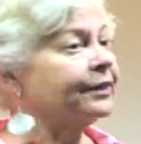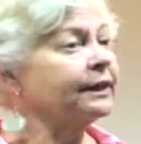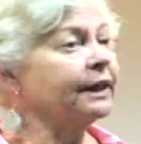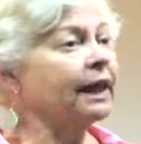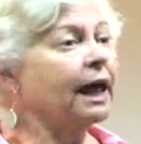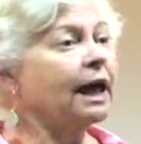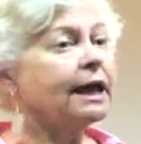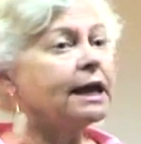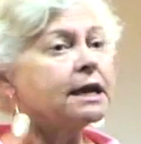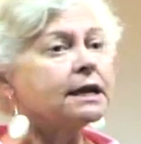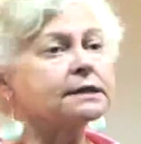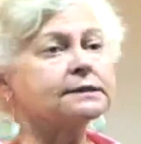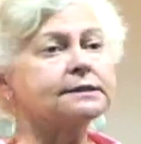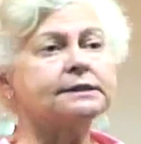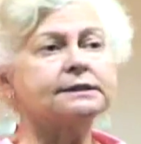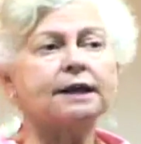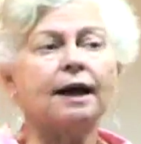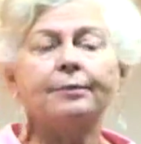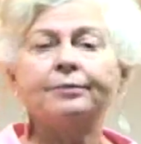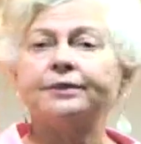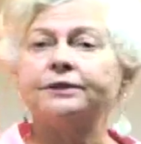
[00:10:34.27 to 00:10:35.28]
the lying,
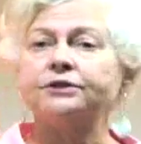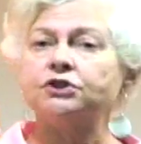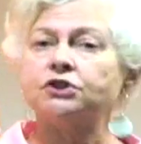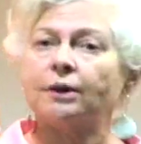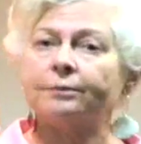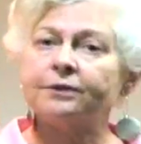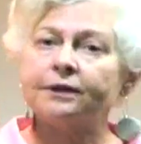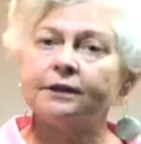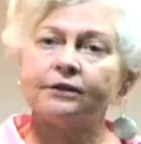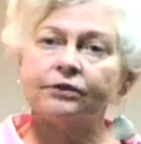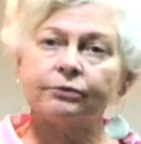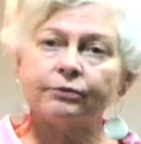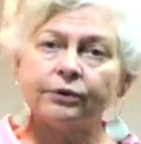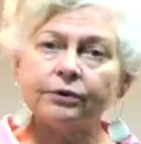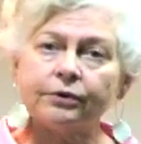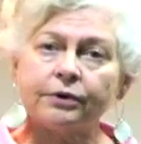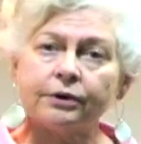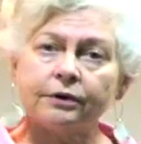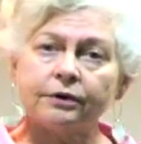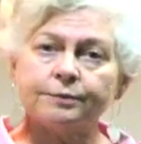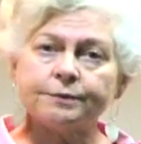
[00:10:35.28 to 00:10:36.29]
stop the jumping through
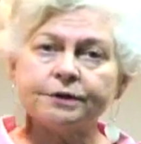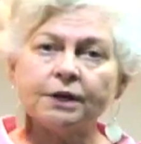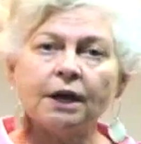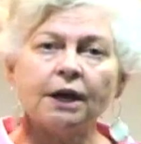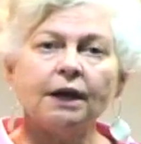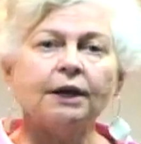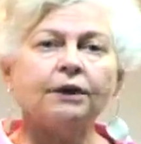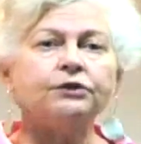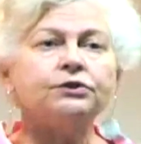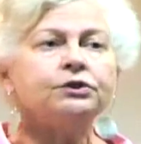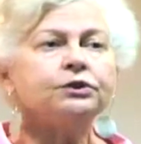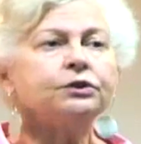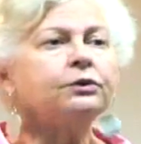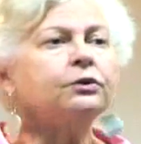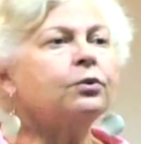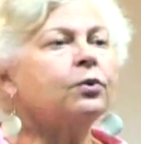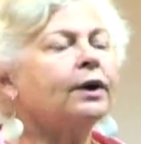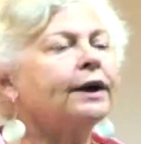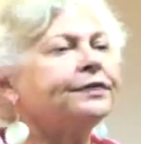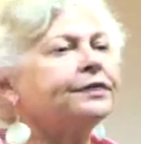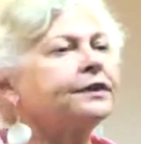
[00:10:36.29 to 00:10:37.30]
hoops?
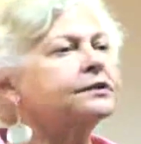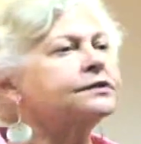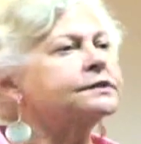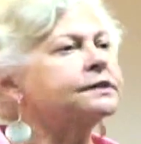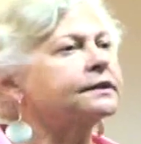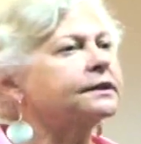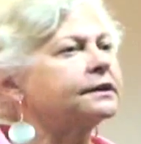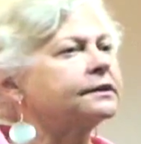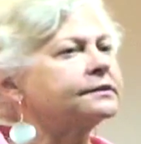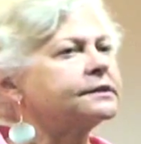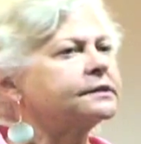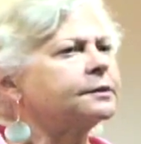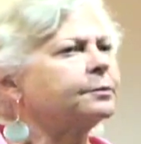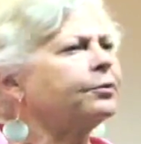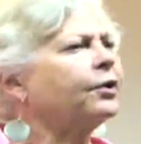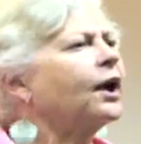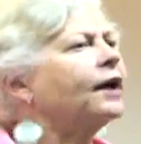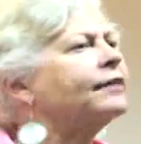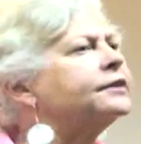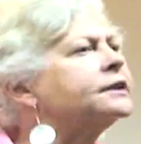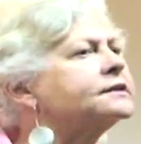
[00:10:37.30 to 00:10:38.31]
Do what there's the
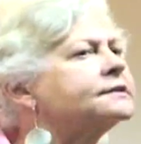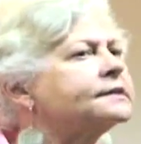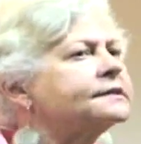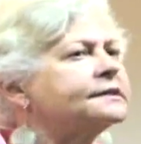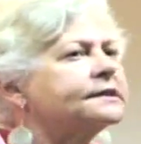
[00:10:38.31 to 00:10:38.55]
Providence